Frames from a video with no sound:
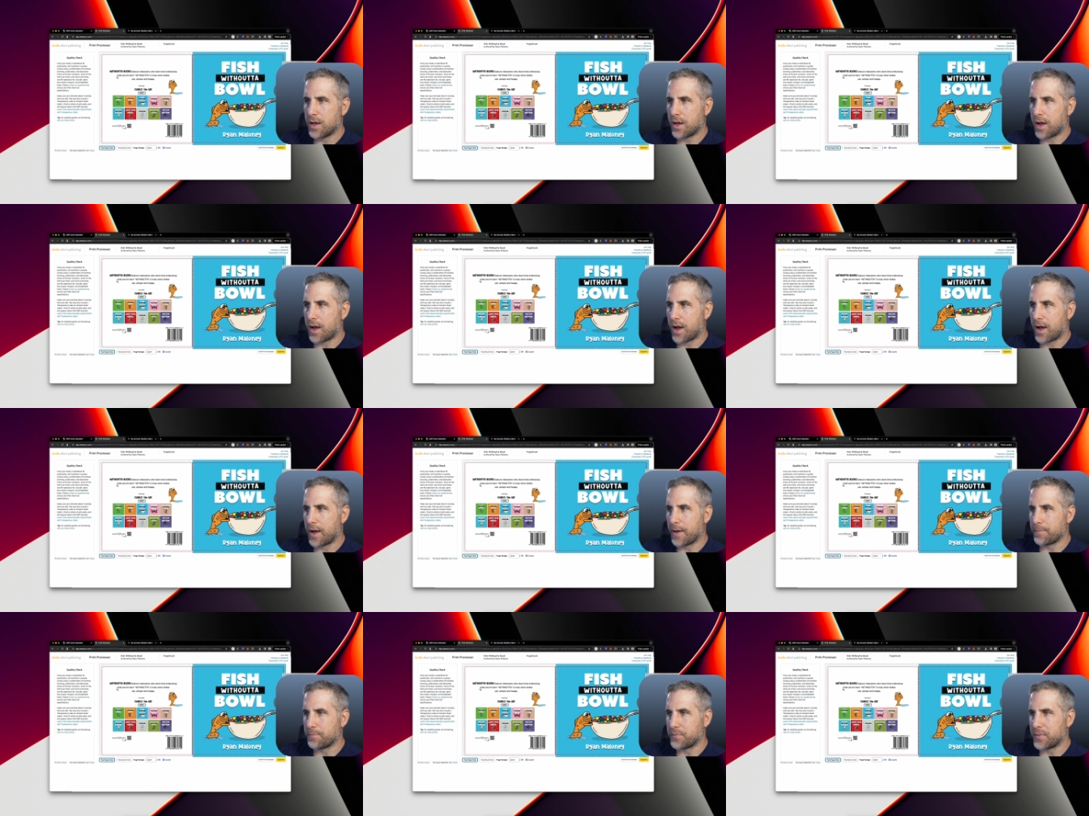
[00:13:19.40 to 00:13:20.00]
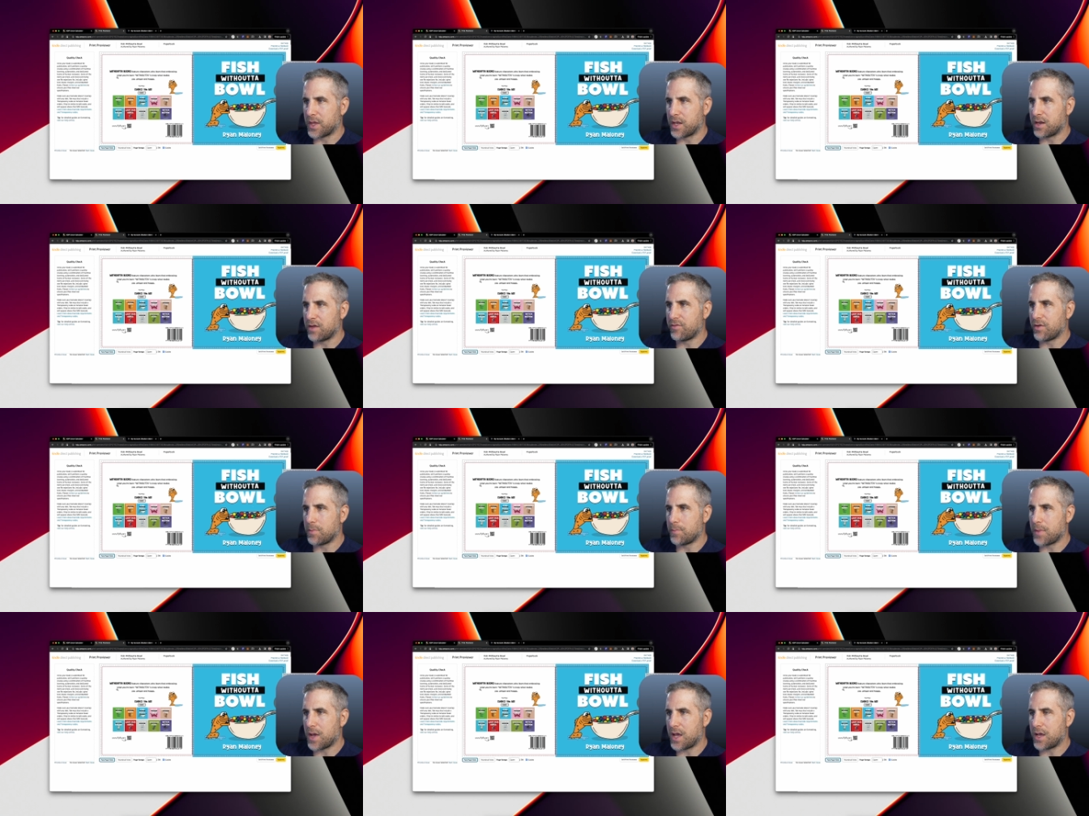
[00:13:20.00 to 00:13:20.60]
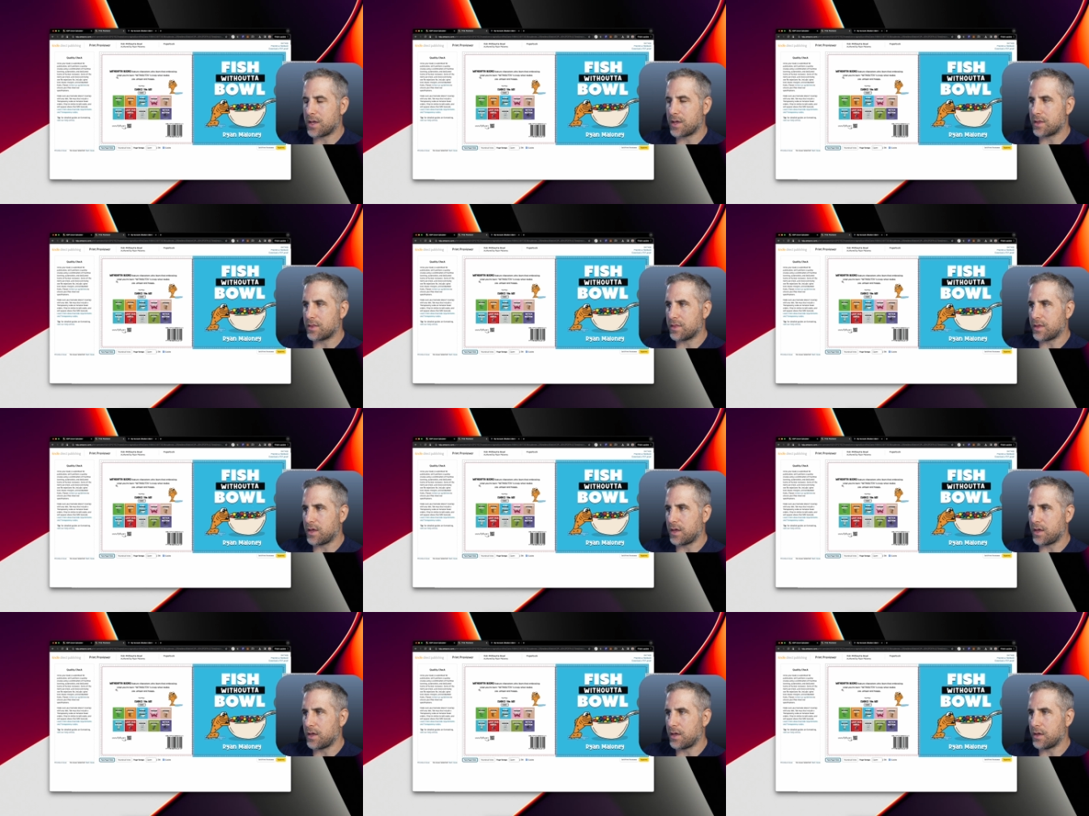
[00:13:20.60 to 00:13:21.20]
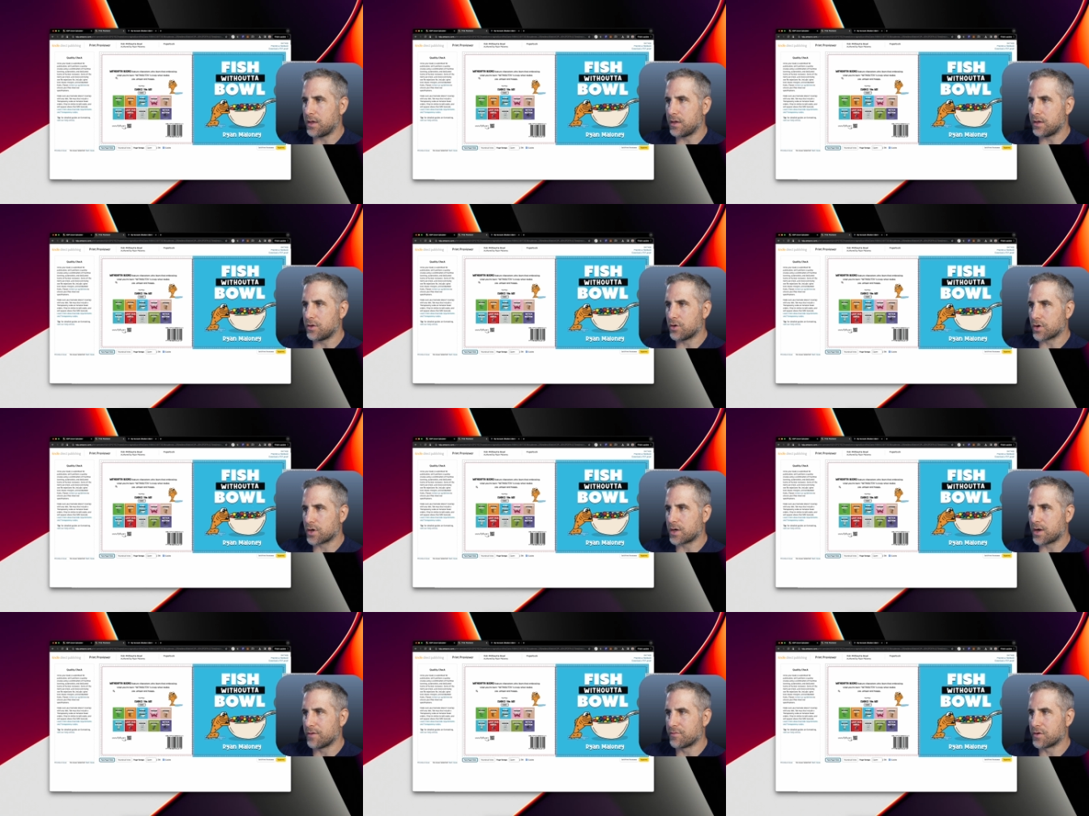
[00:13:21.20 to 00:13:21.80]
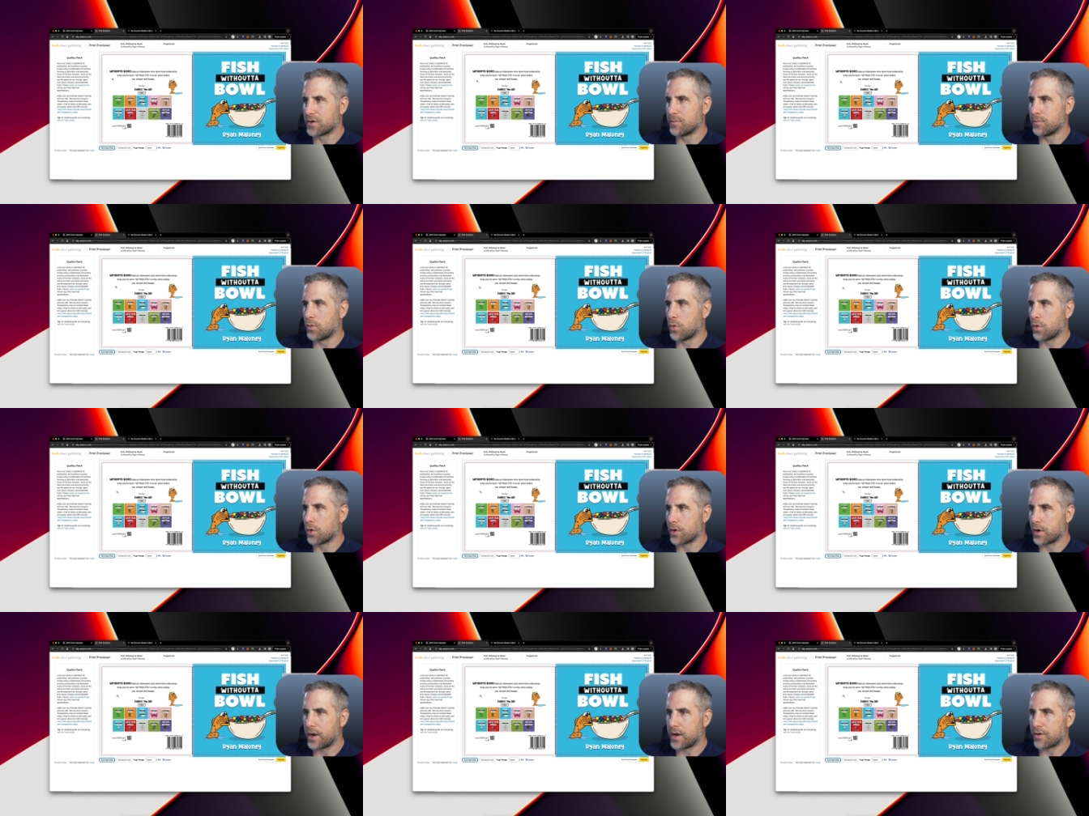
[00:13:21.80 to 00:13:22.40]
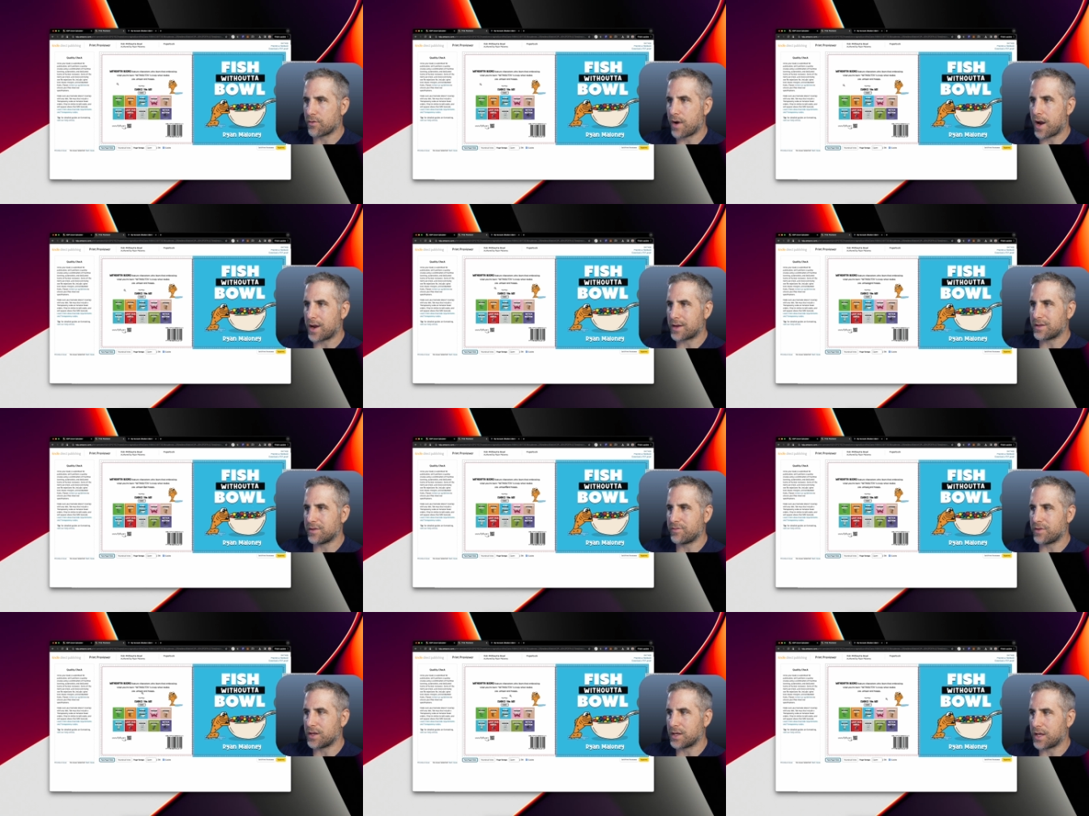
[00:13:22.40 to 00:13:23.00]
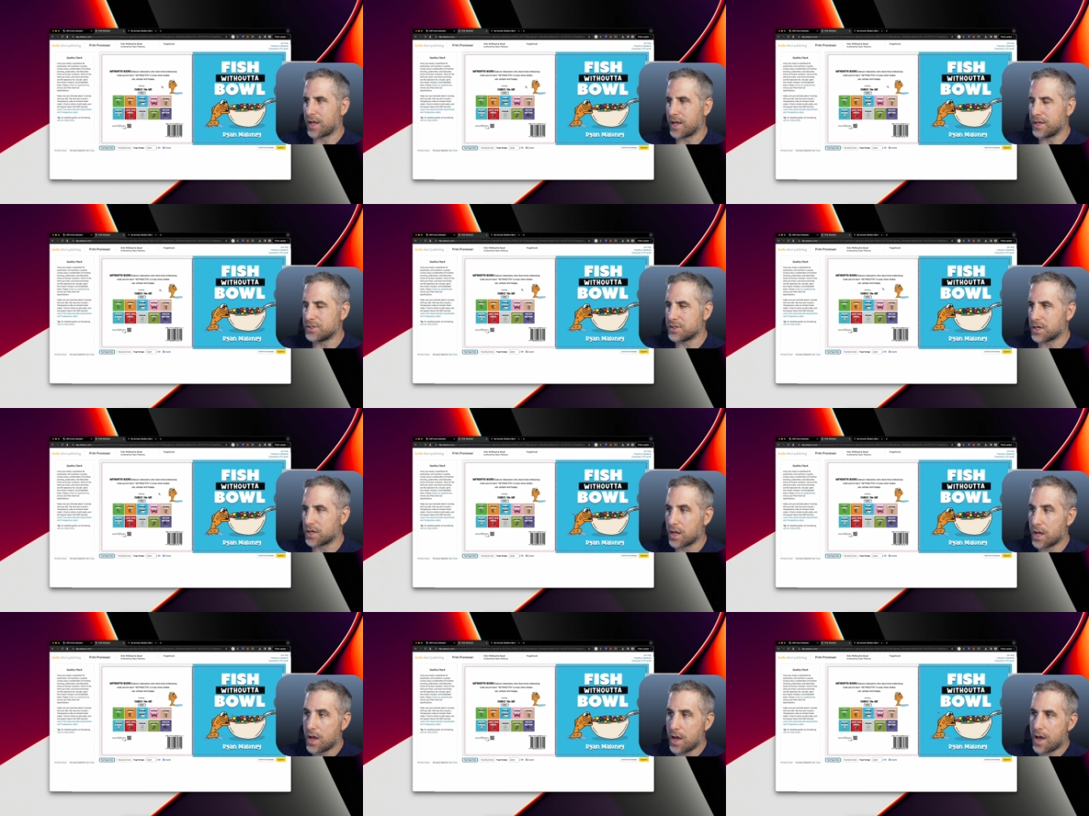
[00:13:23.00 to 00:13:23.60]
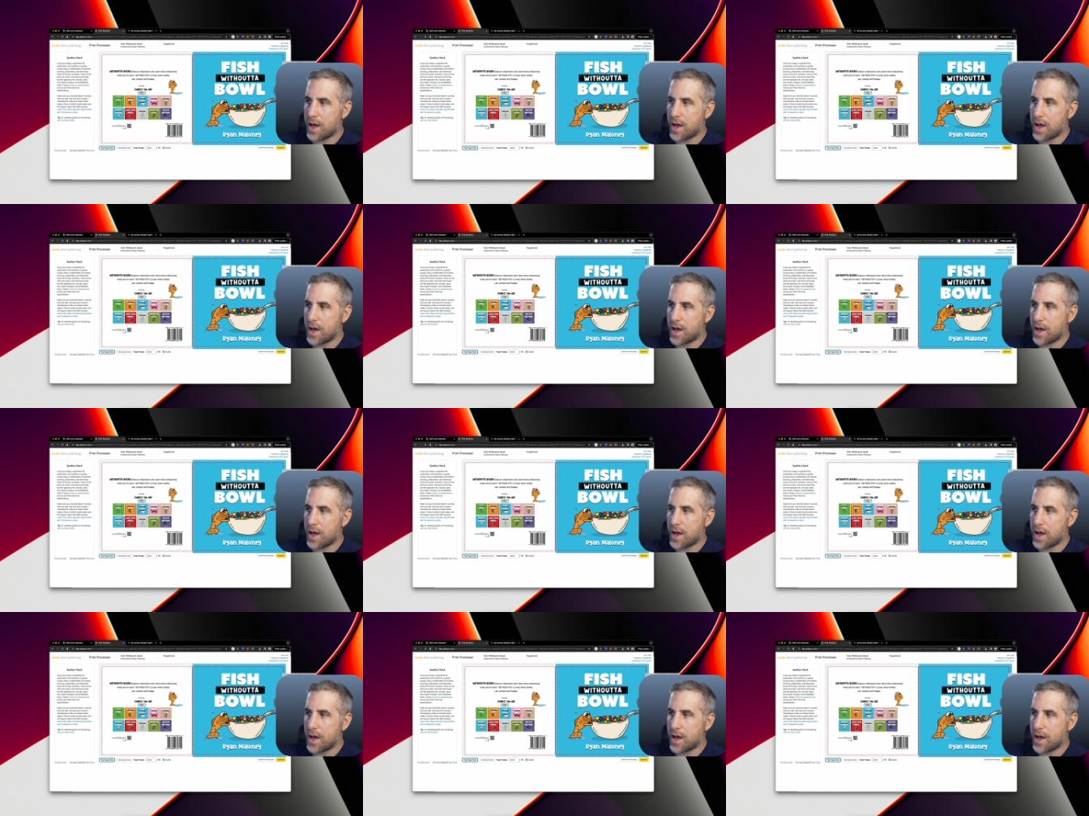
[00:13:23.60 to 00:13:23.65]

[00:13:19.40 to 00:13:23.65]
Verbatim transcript: um, and even make the your cover more interactive and engaging.